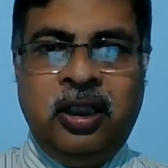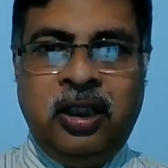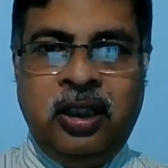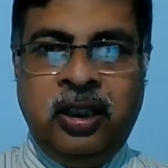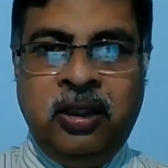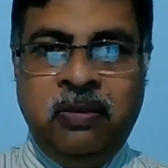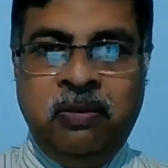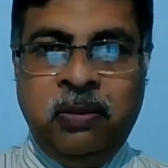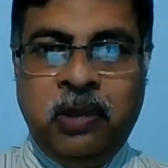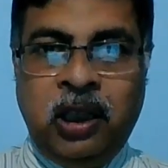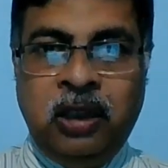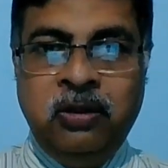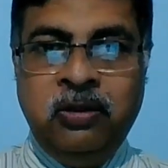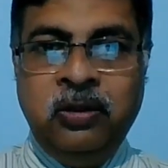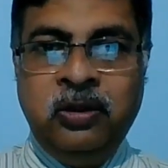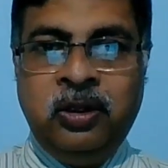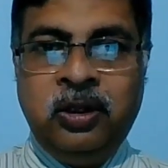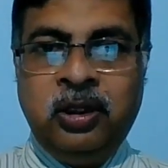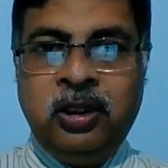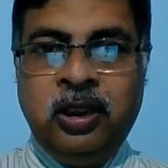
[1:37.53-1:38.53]
A
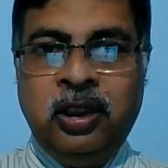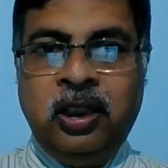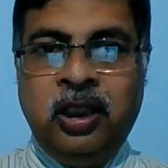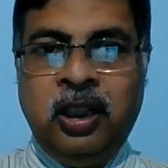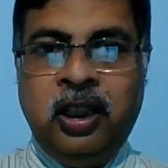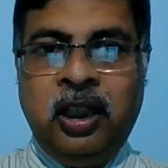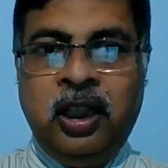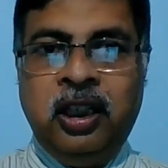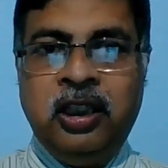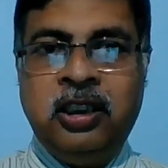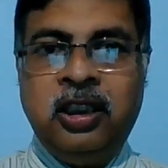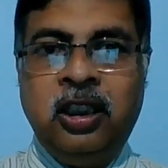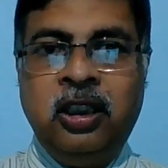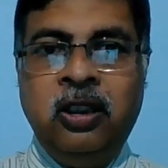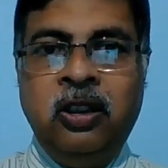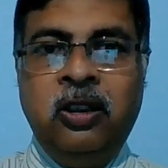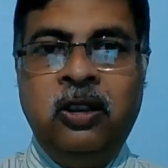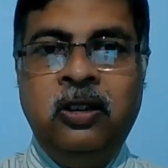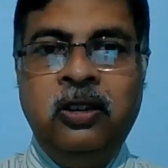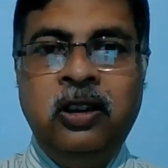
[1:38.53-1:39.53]
mouse has a
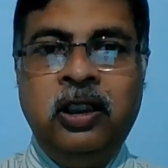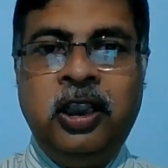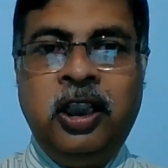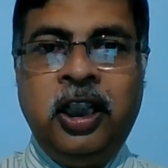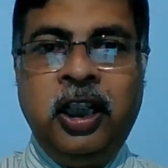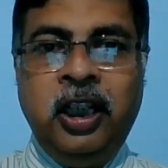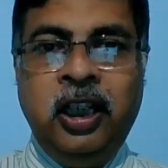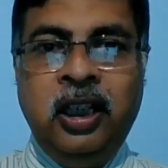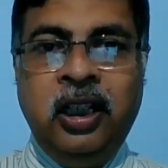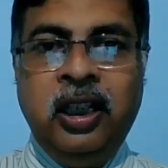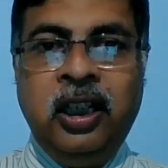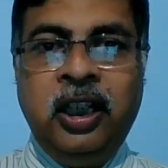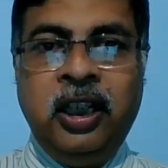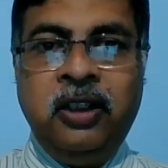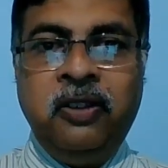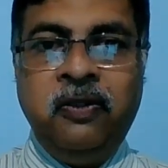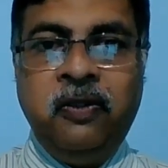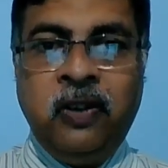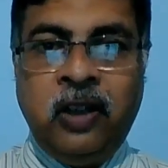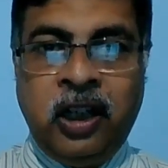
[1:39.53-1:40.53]
long
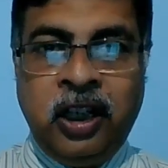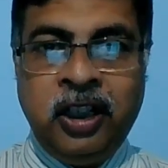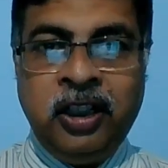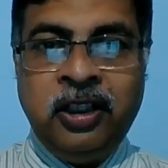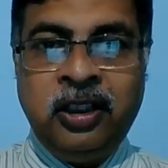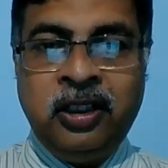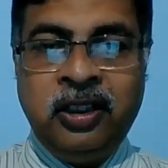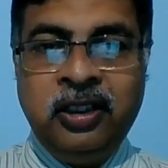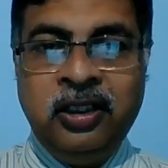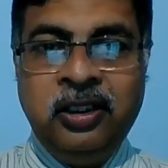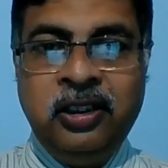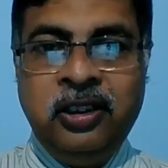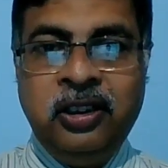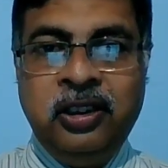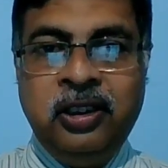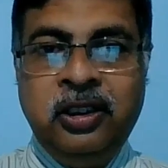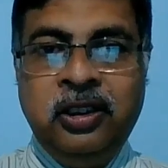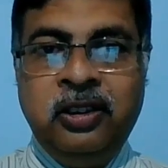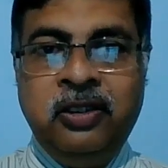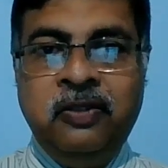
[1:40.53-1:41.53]
tail-like wire
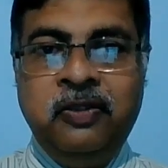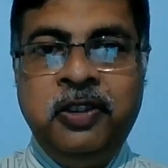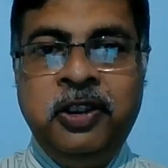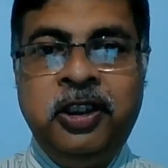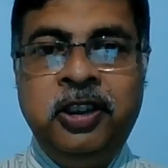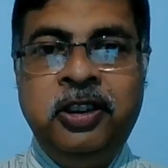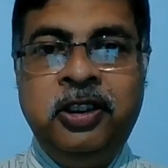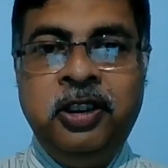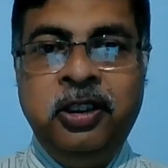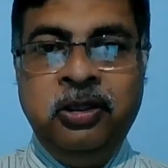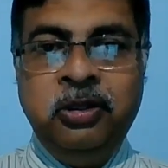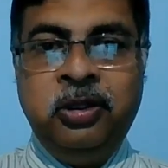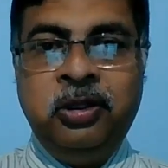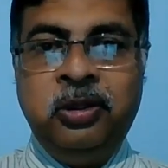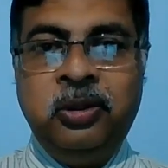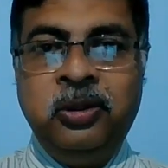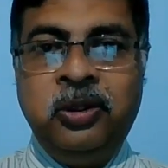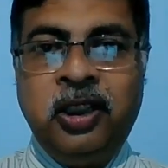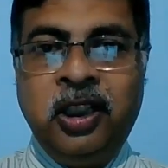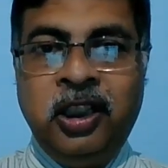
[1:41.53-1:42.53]
which is used
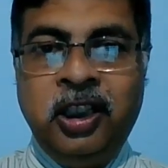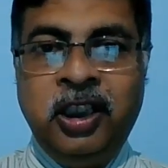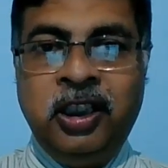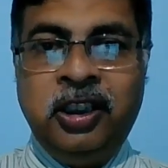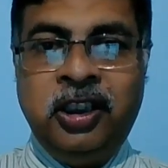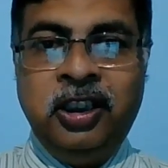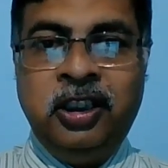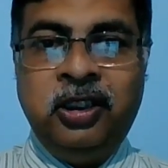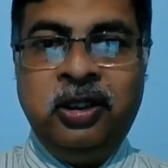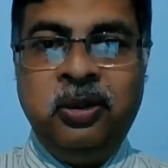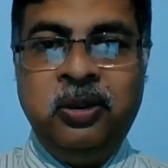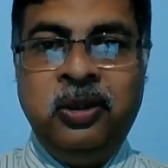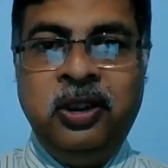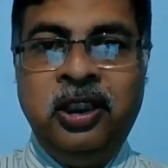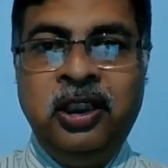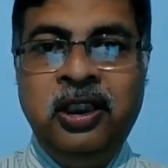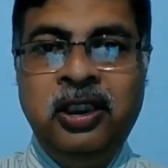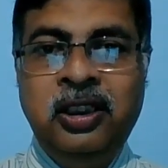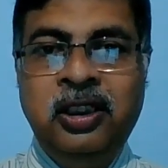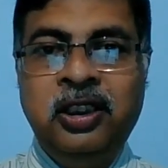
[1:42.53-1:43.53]
to connect it to
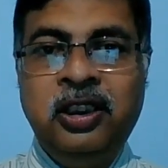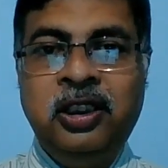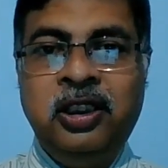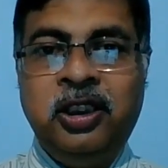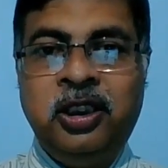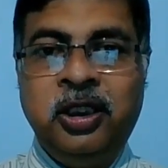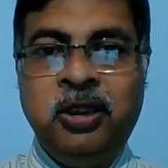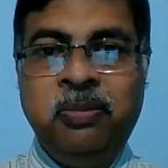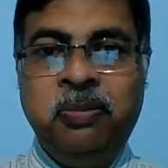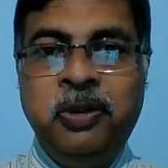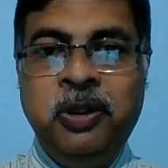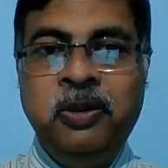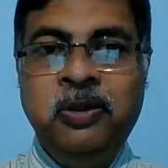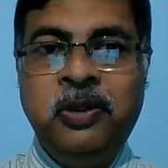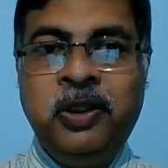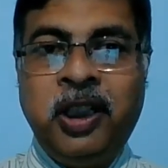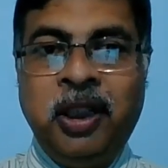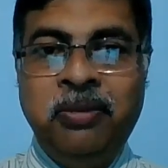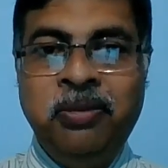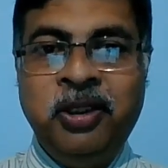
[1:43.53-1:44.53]
the
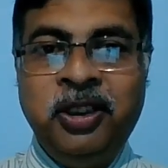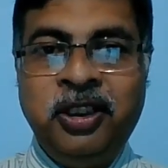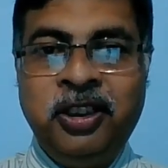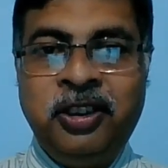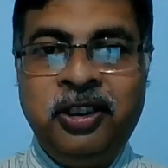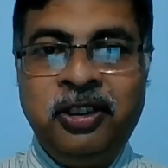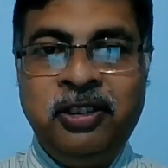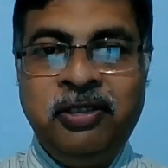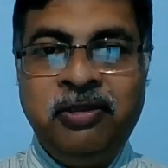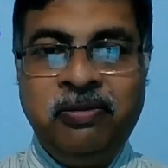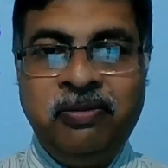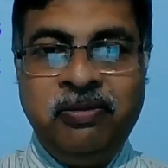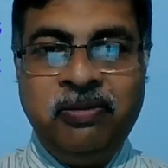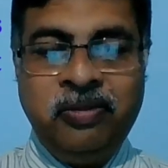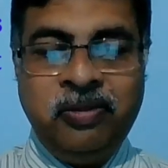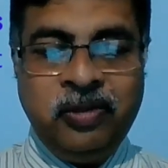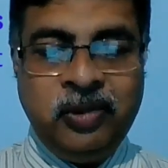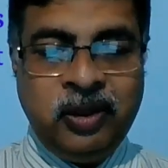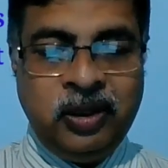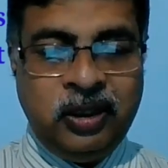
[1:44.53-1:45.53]
CPU cabinet.
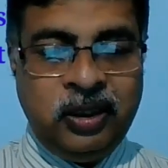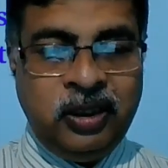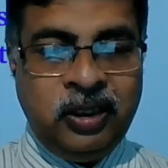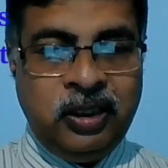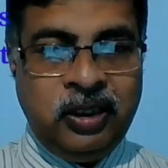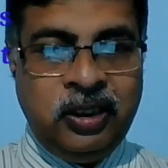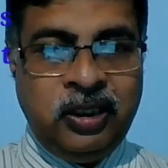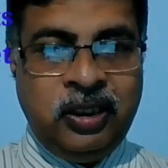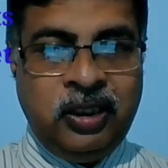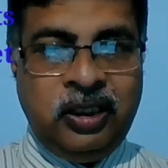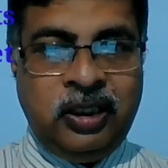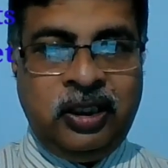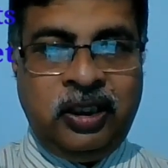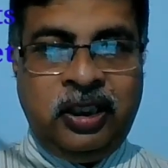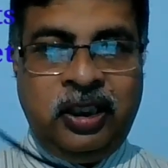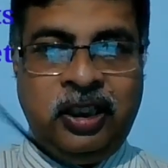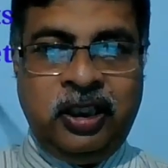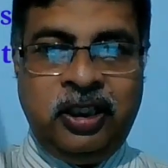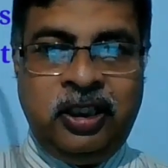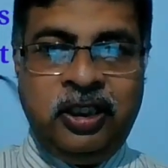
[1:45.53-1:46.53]

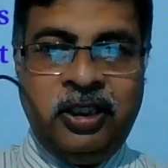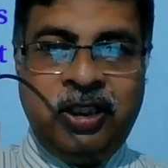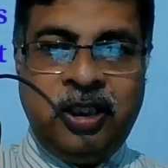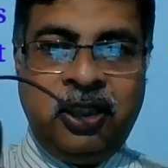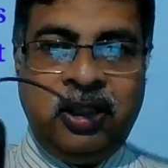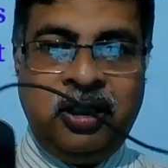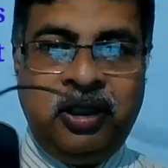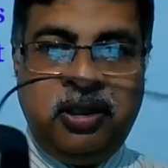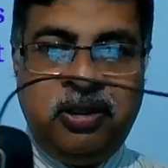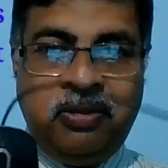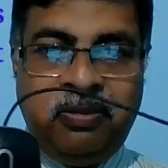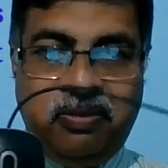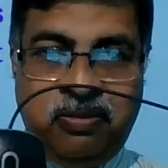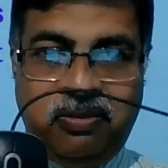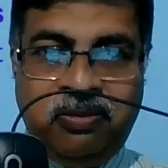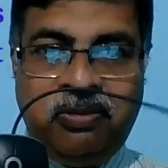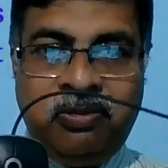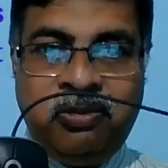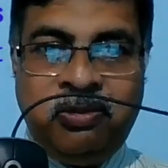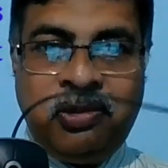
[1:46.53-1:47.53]
Here is a
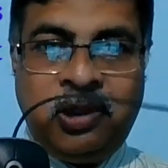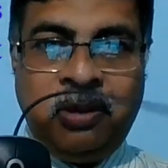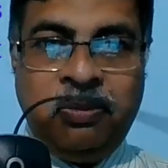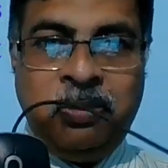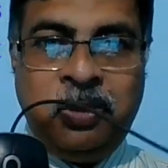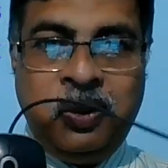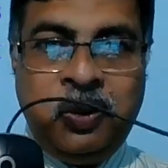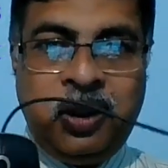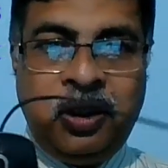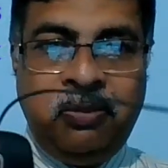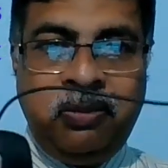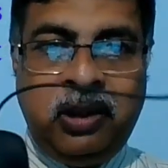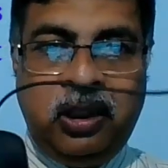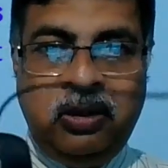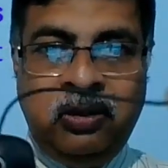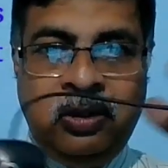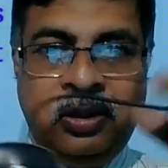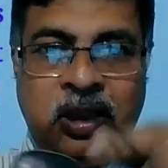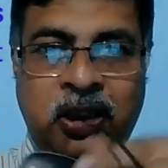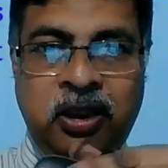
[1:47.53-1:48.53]
computer
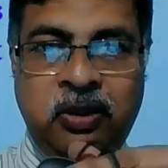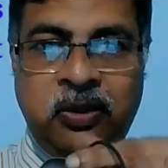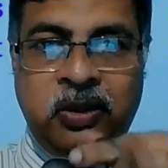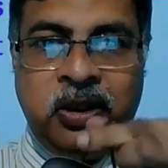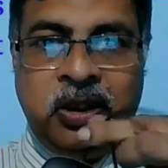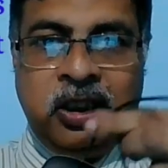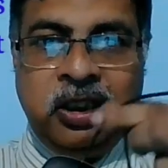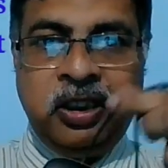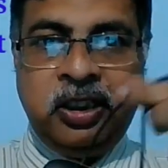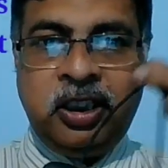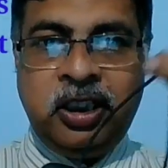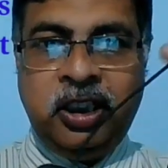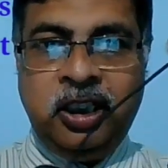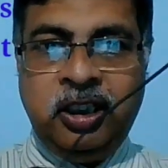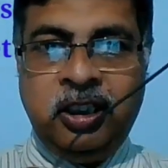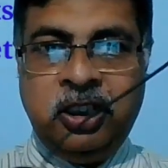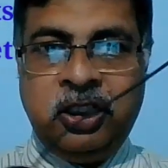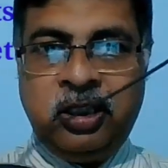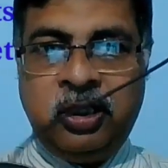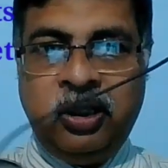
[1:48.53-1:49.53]
mouse, and as you can see
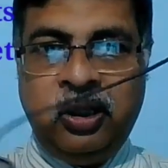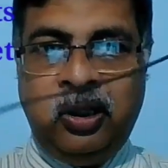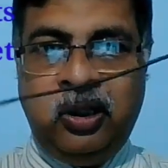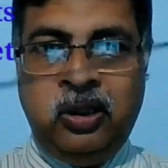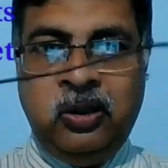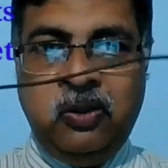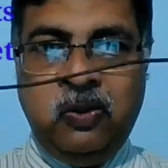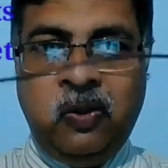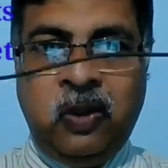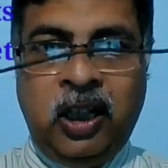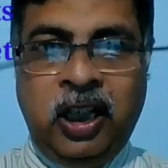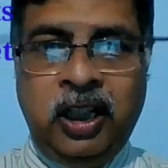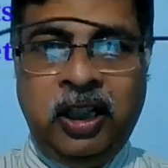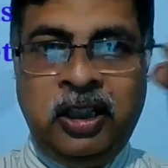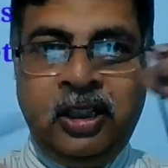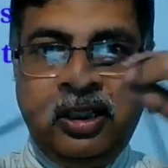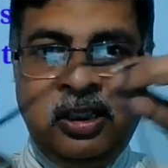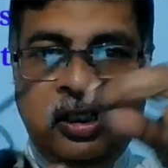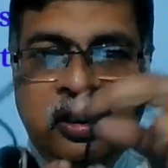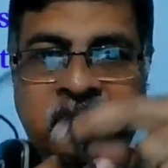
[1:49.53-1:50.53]
this long
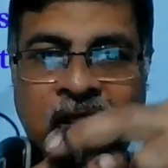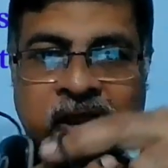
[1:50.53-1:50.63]
wire,